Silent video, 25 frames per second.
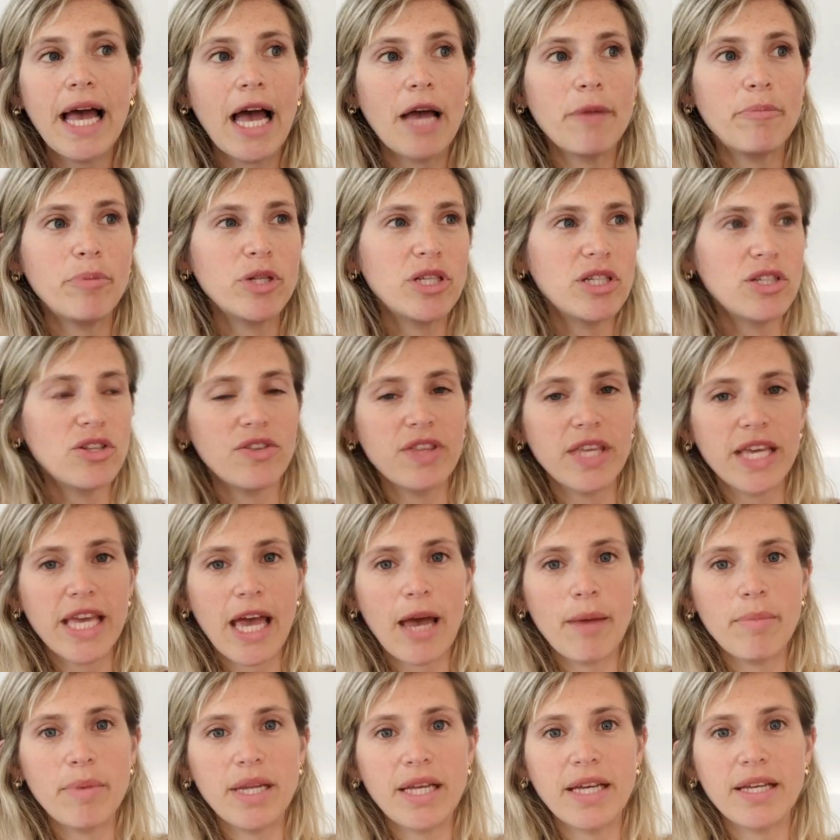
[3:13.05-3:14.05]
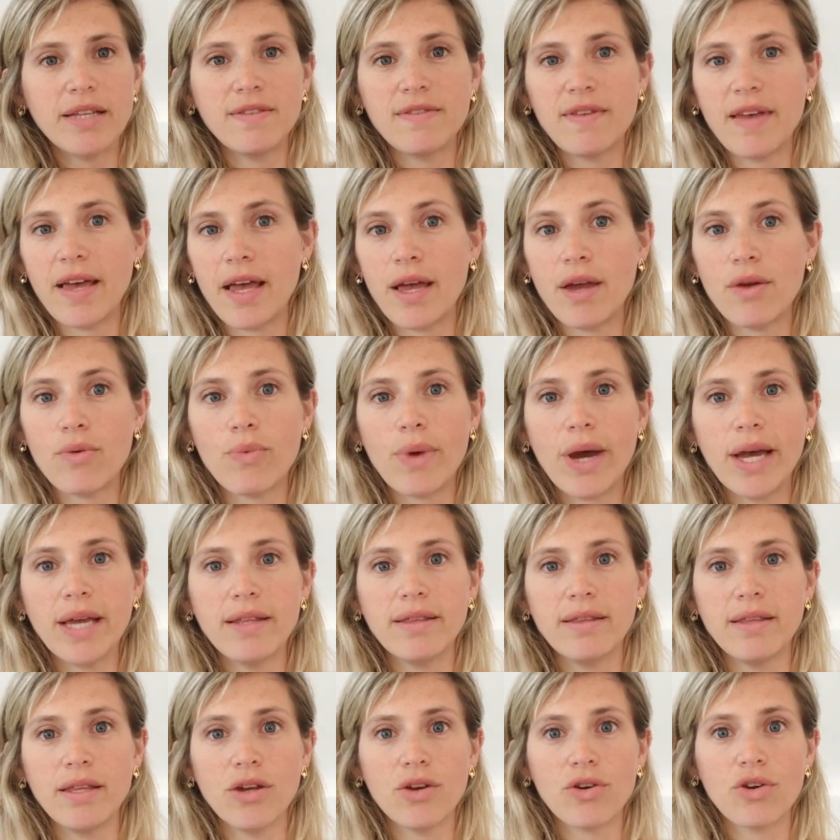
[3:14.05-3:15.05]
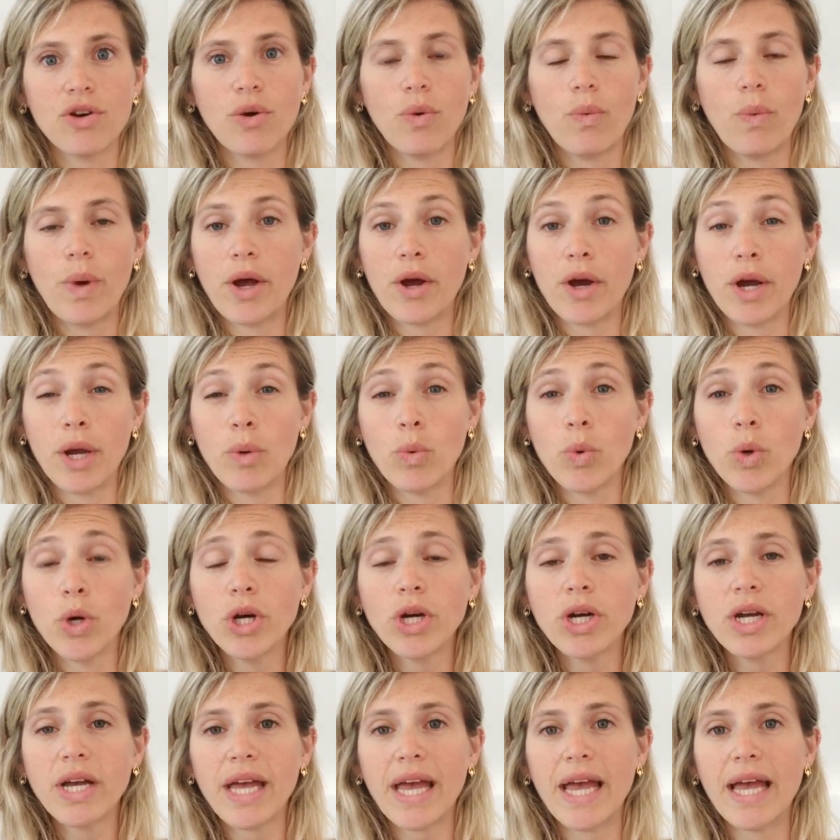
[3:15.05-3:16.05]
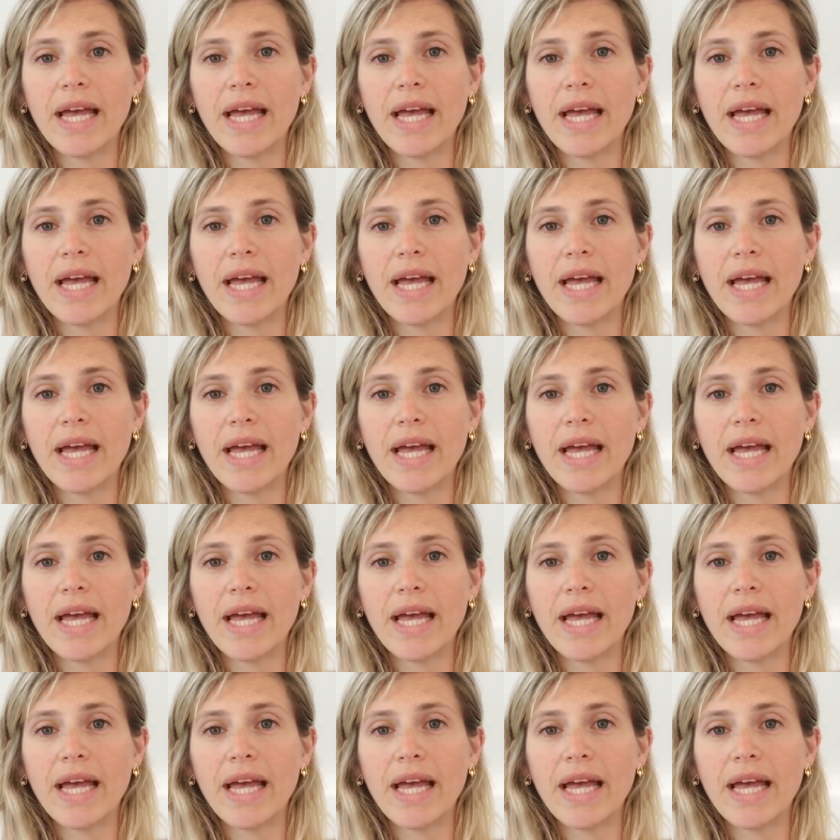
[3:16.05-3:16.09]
I put it on the cabinet right near where I work,